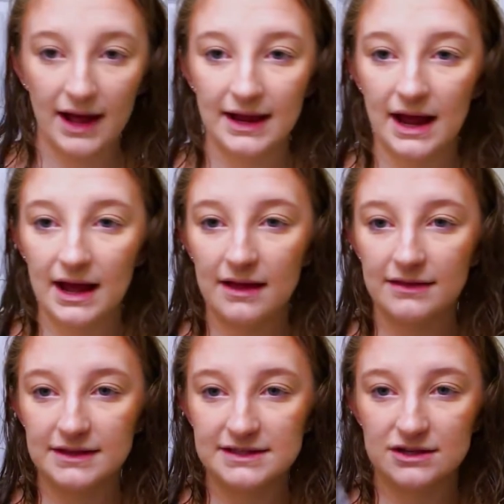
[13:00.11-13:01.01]
I
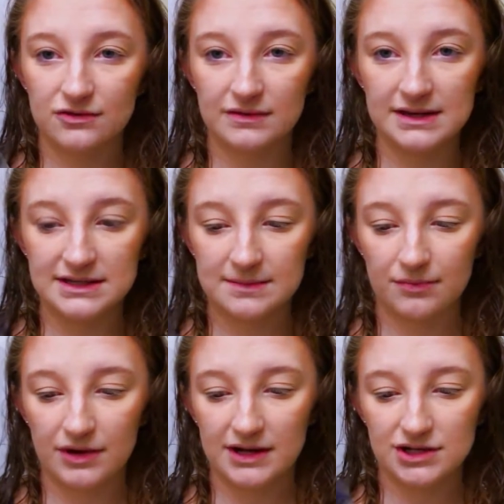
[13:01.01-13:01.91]
got this crease
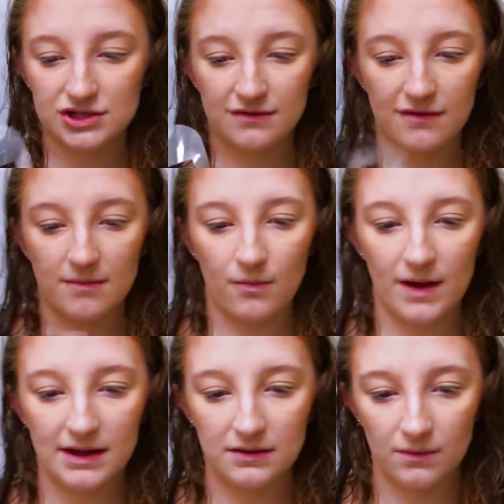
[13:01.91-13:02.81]
brush from
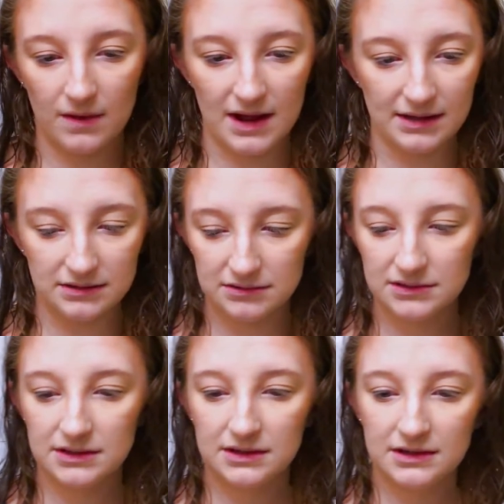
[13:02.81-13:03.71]
Wet n Wild.
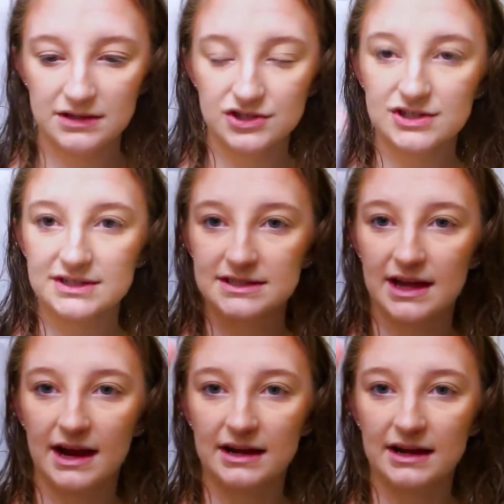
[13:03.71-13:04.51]
Just a